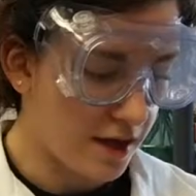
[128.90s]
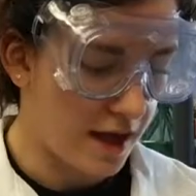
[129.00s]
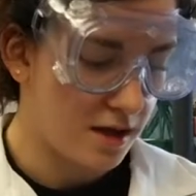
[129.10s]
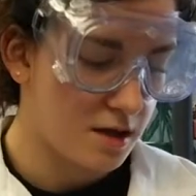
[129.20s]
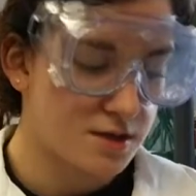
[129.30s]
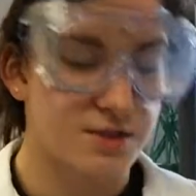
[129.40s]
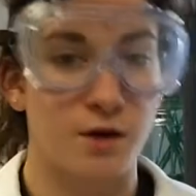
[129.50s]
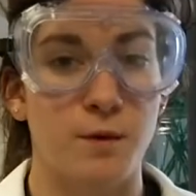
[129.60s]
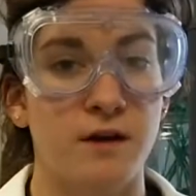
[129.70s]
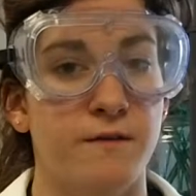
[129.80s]
Okay,
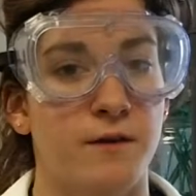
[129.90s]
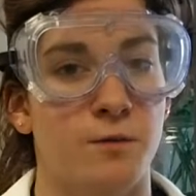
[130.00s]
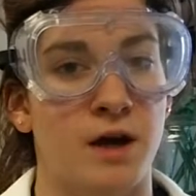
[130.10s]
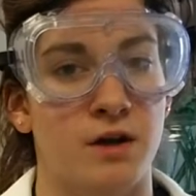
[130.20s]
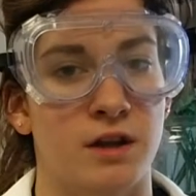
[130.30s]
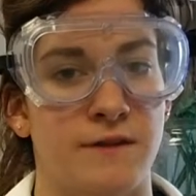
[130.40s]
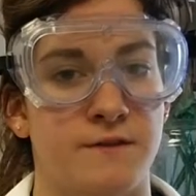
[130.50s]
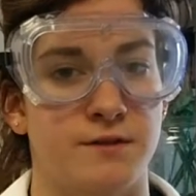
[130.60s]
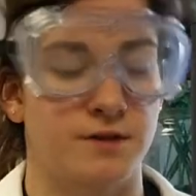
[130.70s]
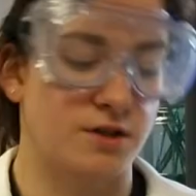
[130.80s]
so what if your water
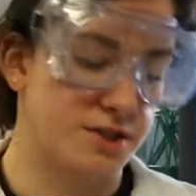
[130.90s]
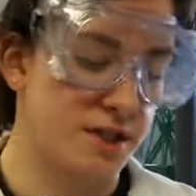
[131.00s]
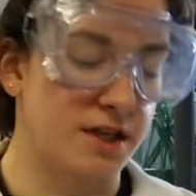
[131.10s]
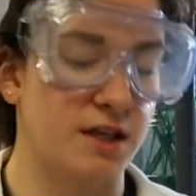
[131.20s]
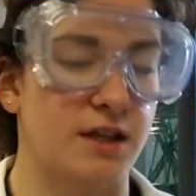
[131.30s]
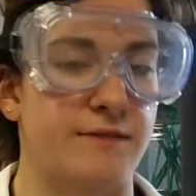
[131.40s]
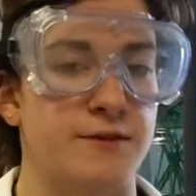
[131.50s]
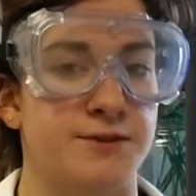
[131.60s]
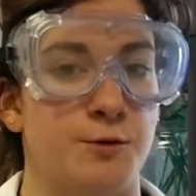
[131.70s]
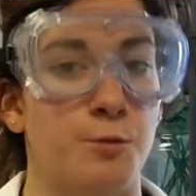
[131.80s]
level, your salinity
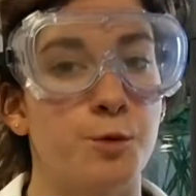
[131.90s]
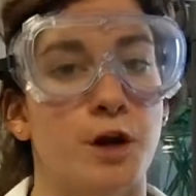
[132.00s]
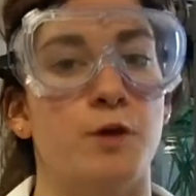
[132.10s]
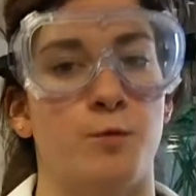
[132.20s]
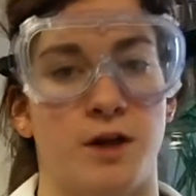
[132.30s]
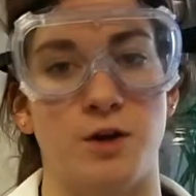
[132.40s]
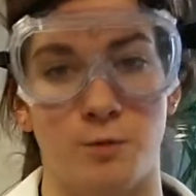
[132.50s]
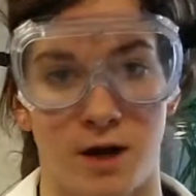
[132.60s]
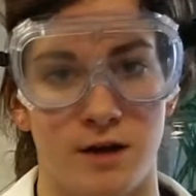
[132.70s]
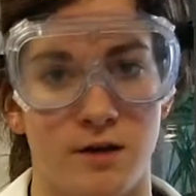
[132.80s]
levels weren't
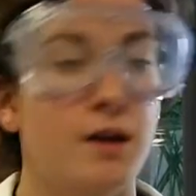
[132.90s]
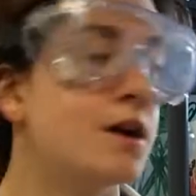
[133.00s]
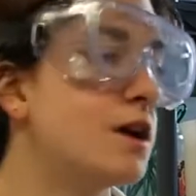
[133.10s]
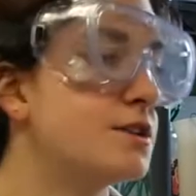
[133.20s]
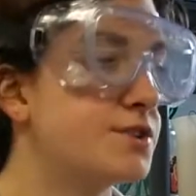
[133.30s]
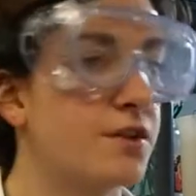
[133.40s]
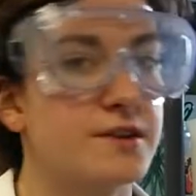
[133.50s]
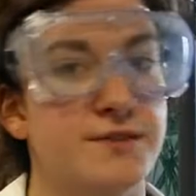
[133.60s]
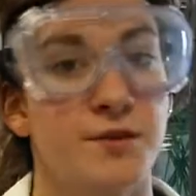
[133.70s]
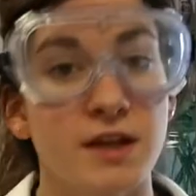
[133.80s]
what you want?
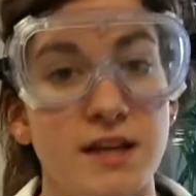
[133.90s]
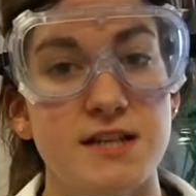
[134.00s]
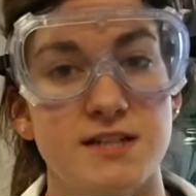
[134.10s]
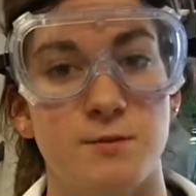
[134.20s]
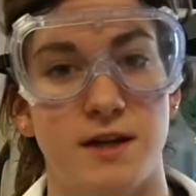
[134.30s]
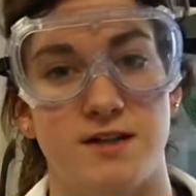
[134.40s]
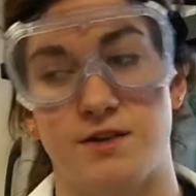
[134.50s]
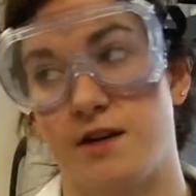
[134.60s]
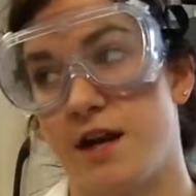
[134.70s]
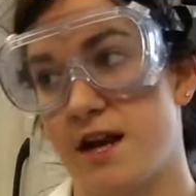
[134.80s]
So there's a really easy
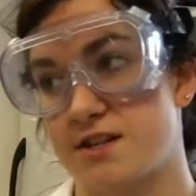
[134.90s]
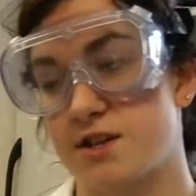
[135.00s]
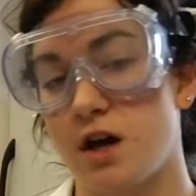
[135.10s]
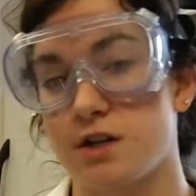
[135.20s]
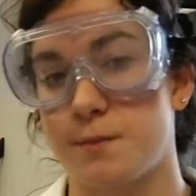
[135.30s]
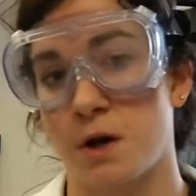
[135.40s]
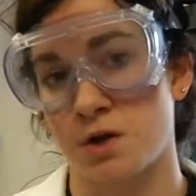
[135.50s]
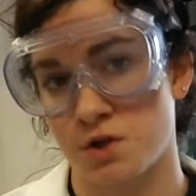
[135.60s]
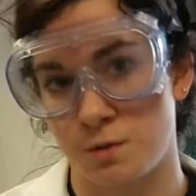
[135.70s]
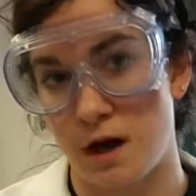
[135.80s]
way to do it, and it's called a
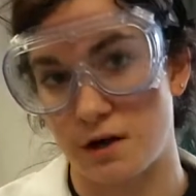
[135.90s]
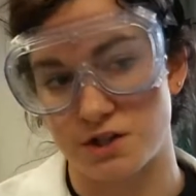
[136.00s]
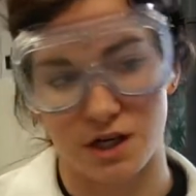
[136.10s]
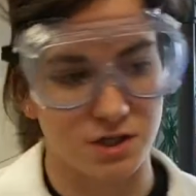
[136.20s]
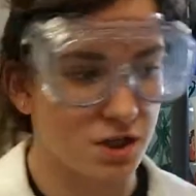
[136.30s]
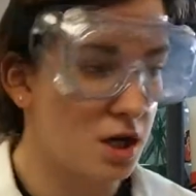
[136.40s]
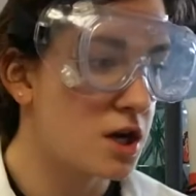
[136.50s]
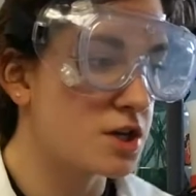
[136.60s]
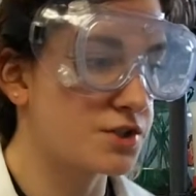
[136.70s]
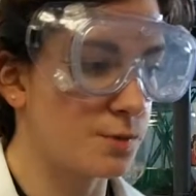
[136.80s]
partial water change.
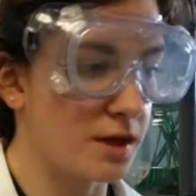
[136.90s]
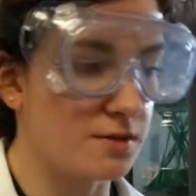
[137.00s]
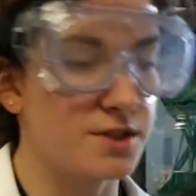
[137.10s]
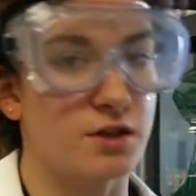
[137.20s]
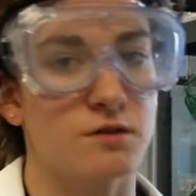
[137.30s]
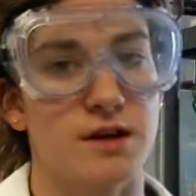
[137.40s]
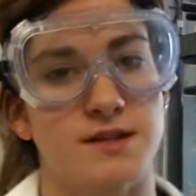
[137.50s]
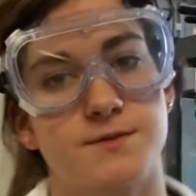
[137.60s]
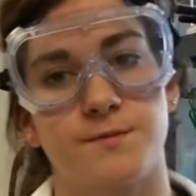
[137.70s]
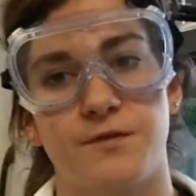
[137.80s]
So what you
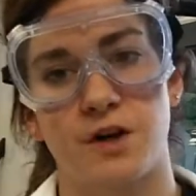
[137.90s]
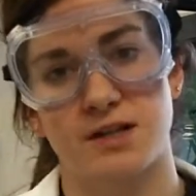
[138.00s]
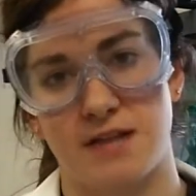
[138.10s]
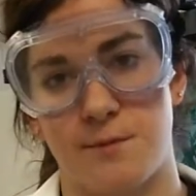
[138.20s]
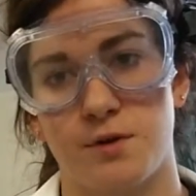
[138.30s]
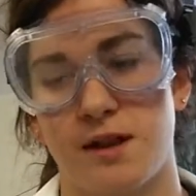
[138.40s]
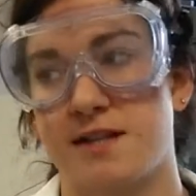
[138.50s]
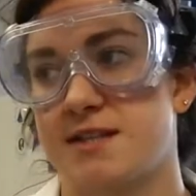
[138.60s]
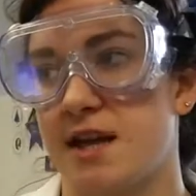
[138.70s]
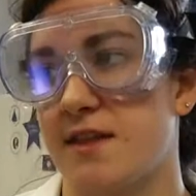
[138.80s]
do is, for
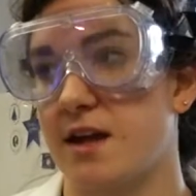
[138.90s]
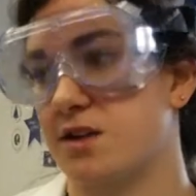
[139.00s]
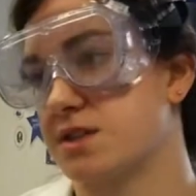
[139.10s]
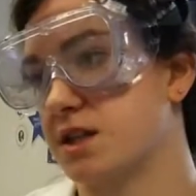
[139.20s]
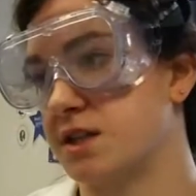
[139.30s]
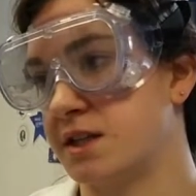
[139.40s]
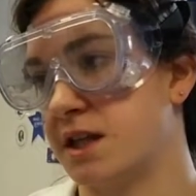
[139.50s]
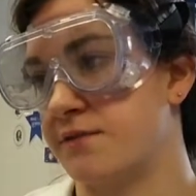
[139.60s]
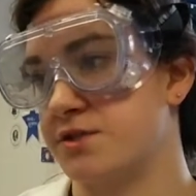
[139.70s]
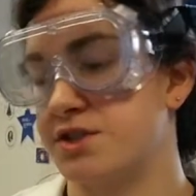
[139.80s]
example, let's say that your
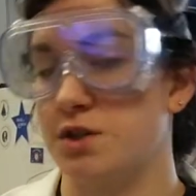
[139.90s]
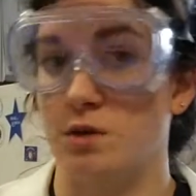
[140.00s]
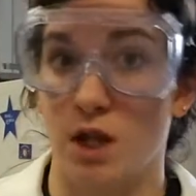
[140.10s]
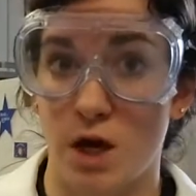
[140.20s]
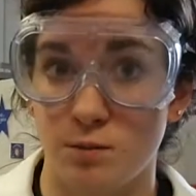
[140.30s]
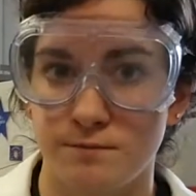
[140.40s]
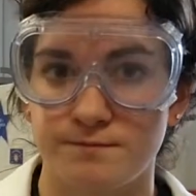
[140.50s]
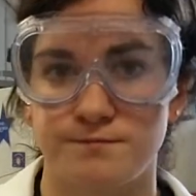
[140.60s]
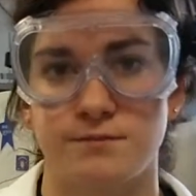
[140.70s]
salinity level's too low.